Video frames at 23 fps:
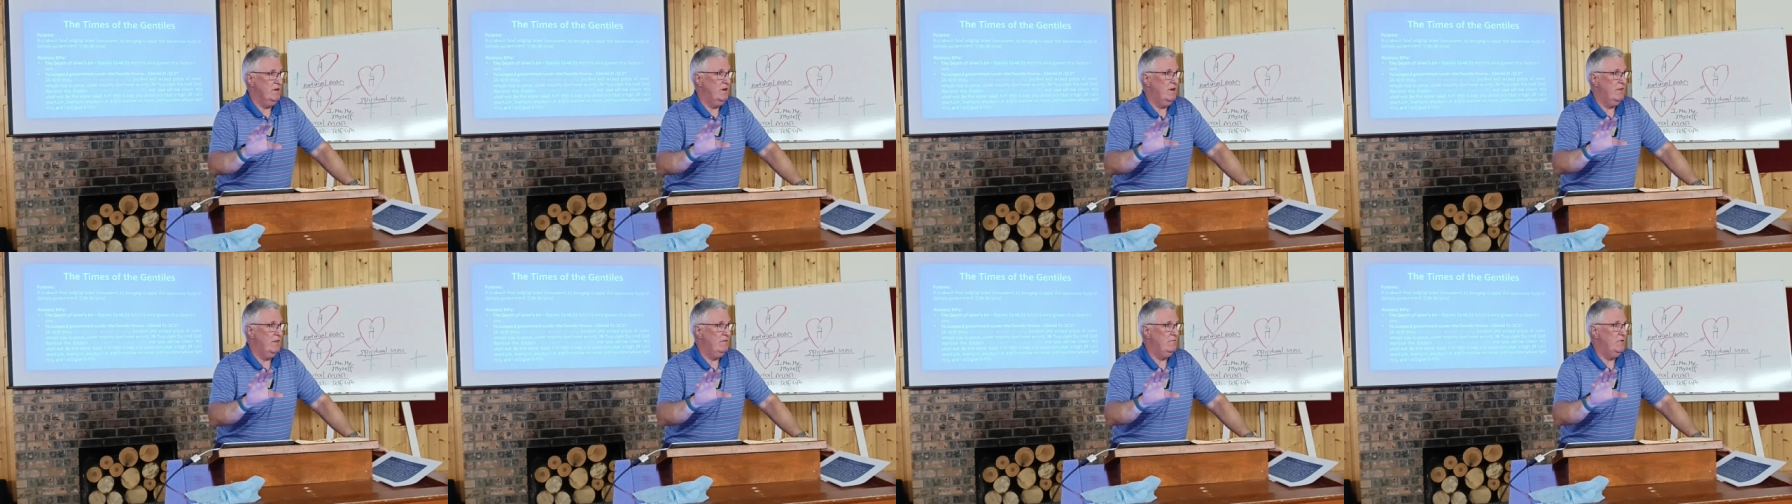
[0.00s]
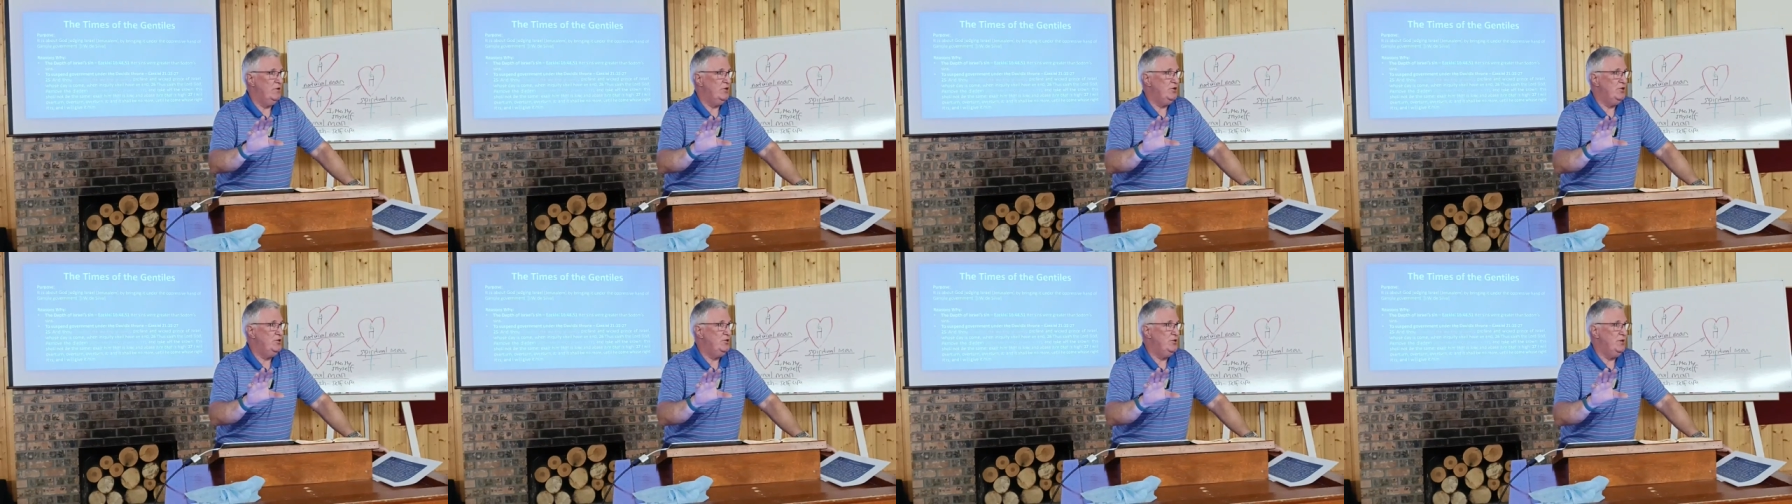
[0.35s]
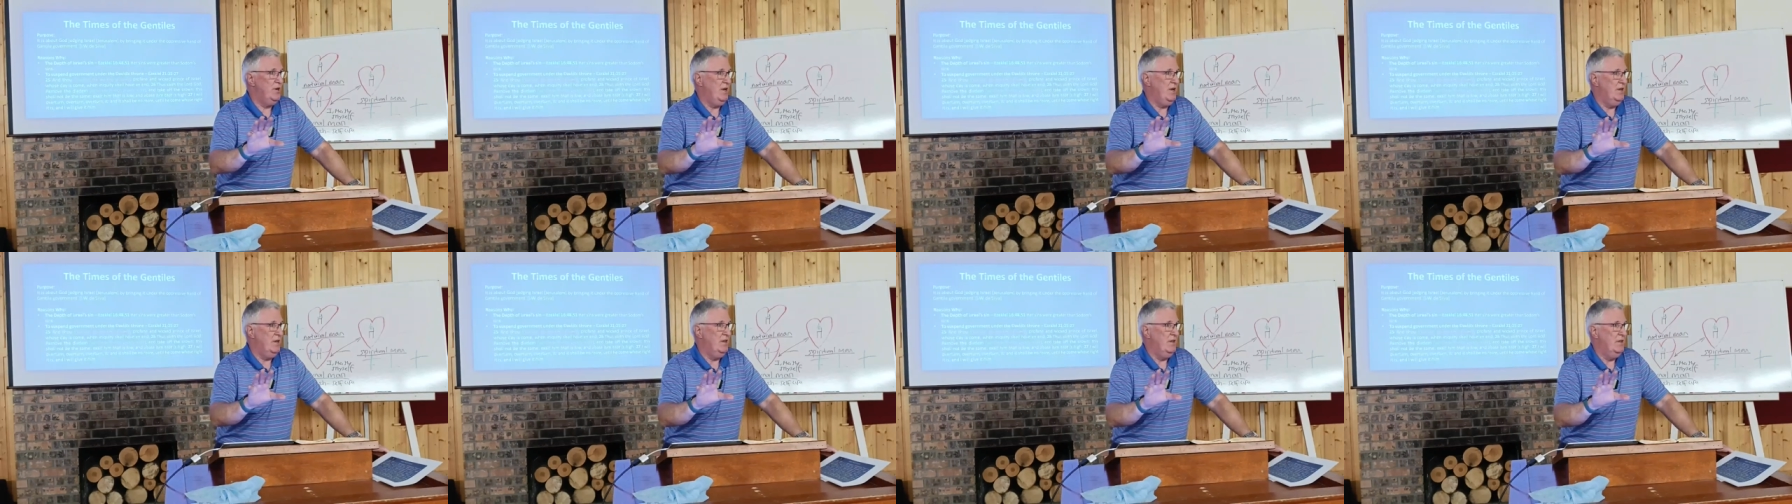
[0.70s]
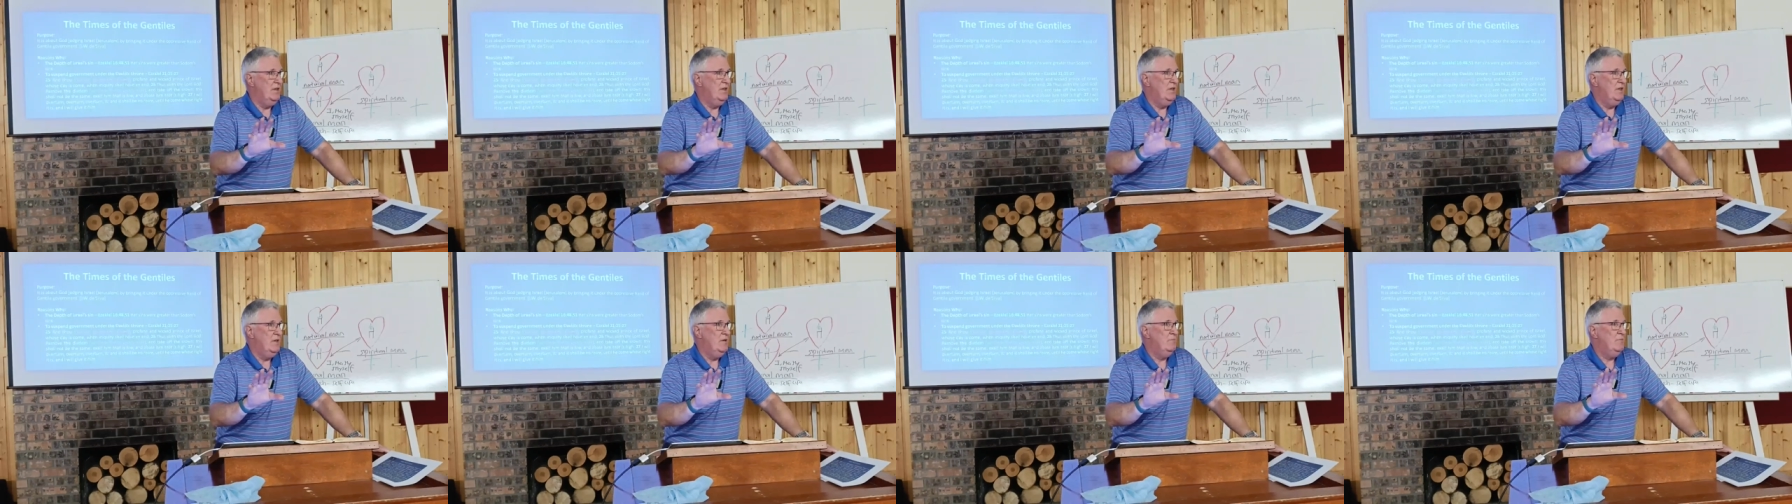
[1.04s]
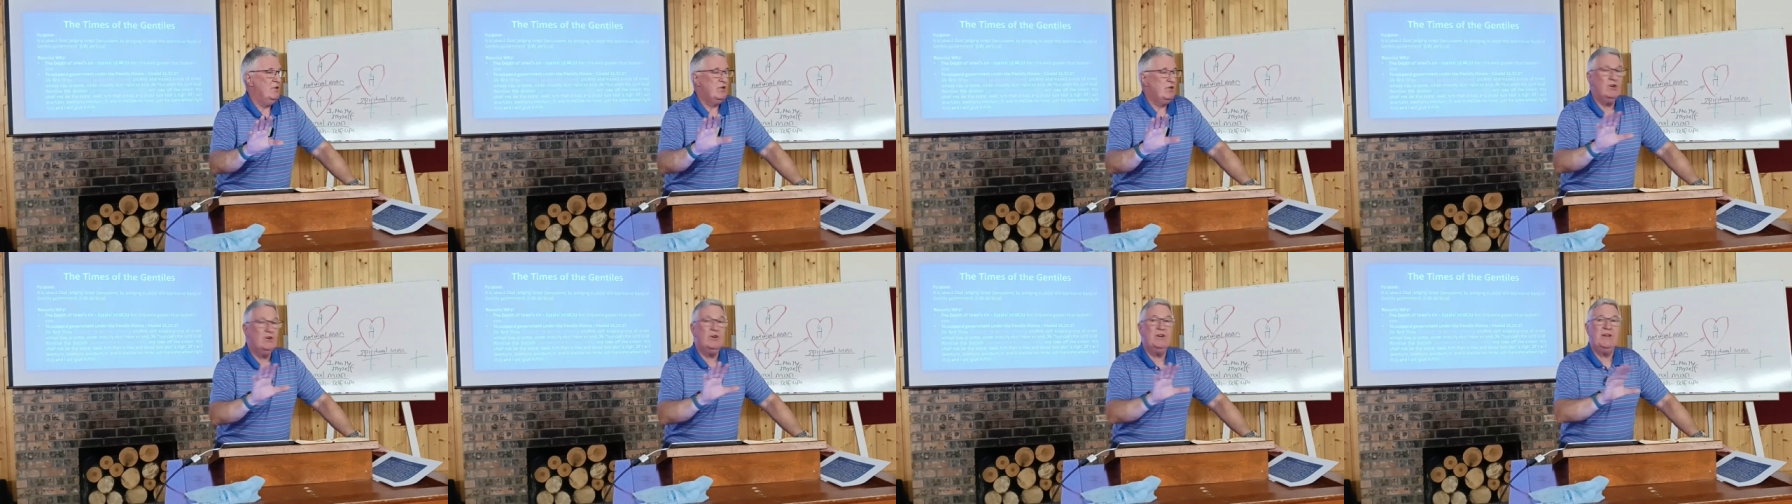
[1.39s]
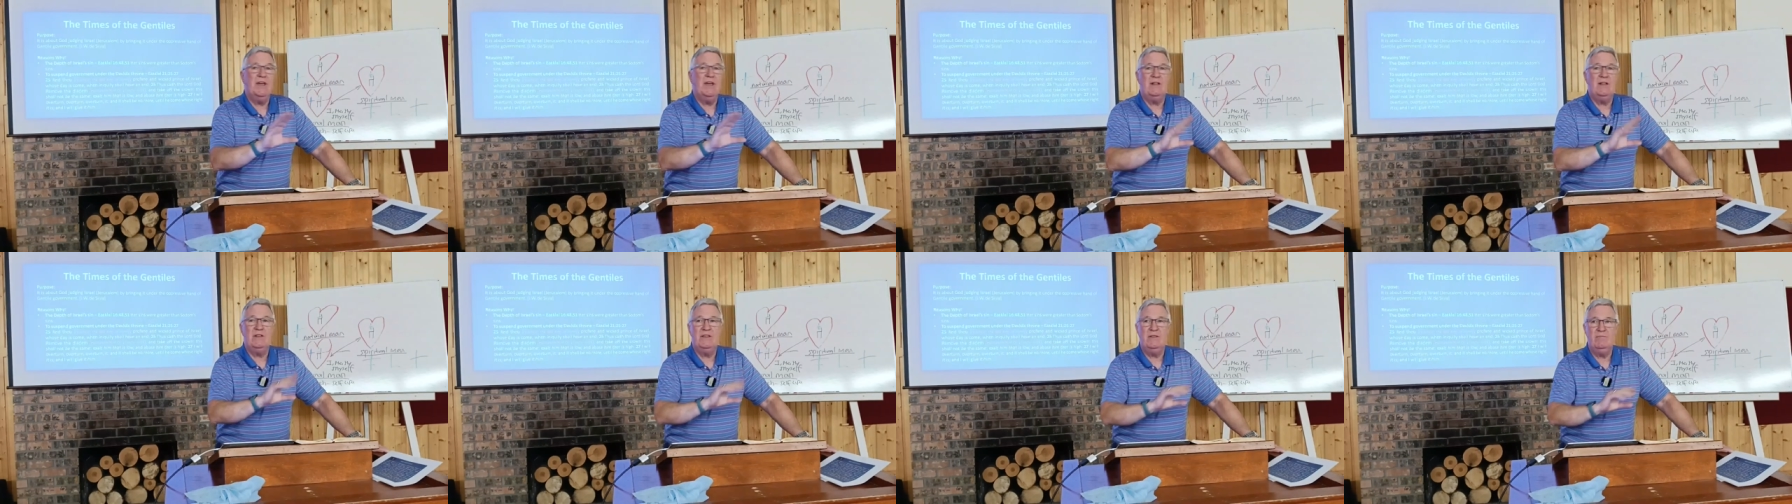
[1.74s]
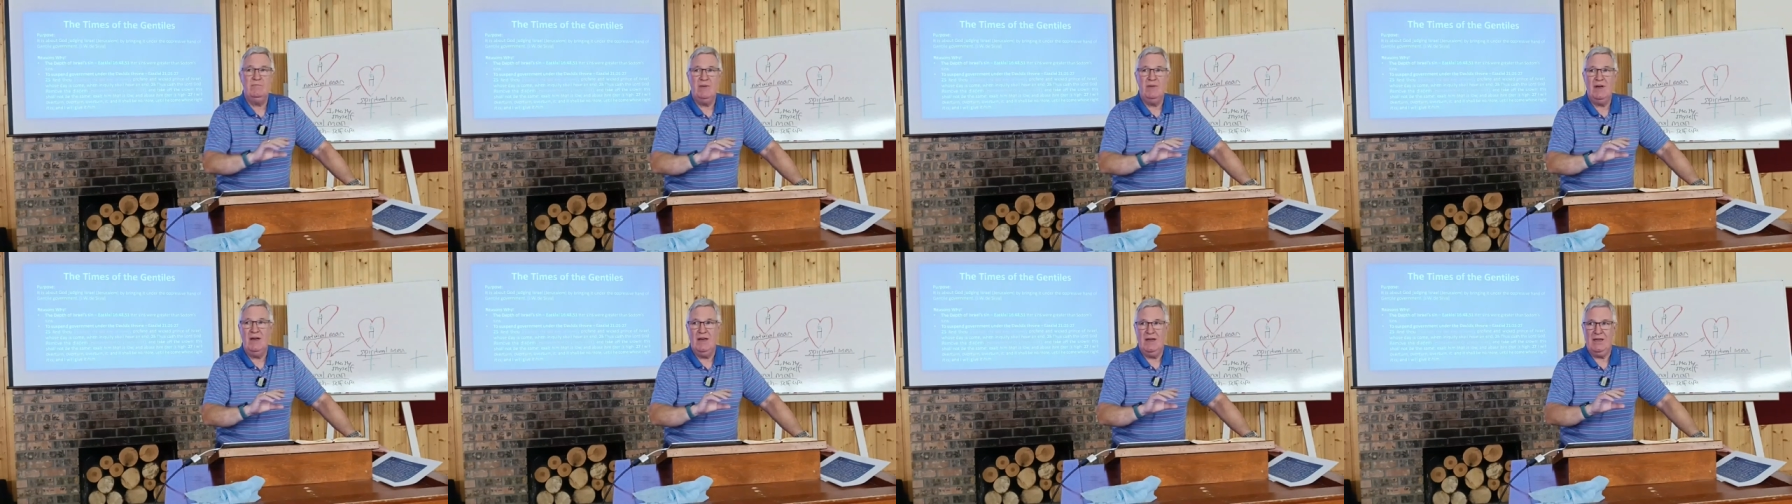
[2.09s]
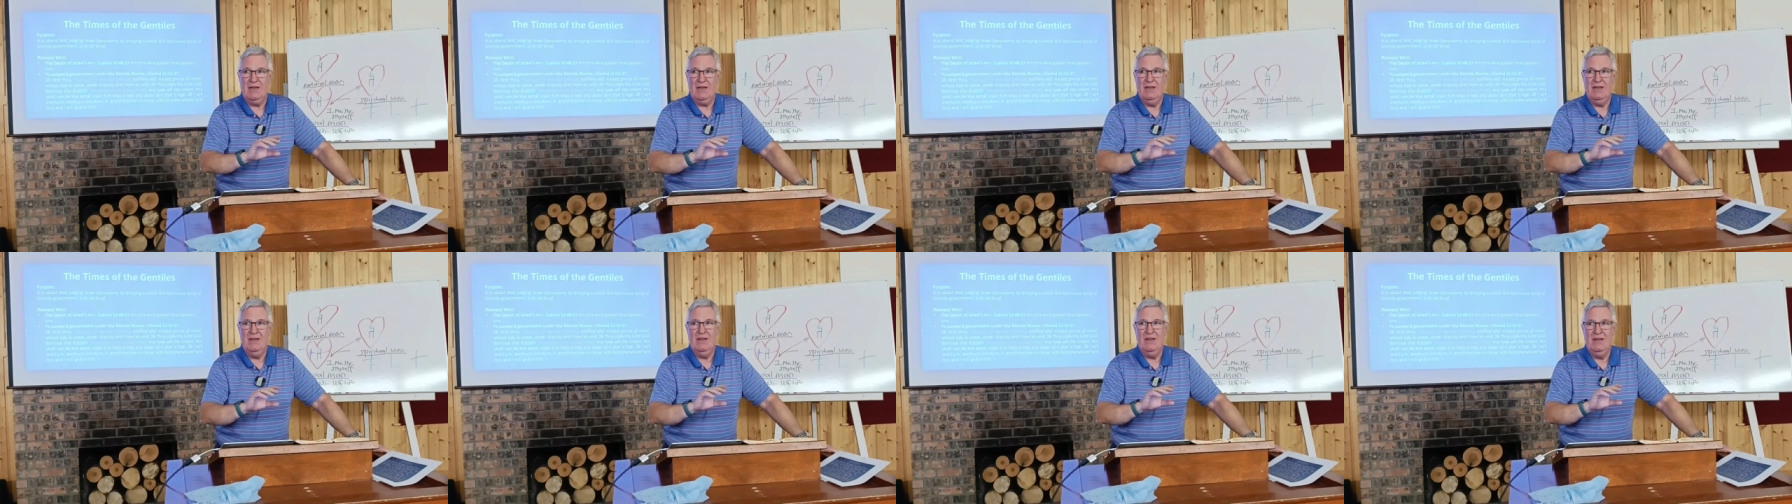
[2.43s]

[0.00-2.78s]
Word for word: in other words, Judah, but God held them back.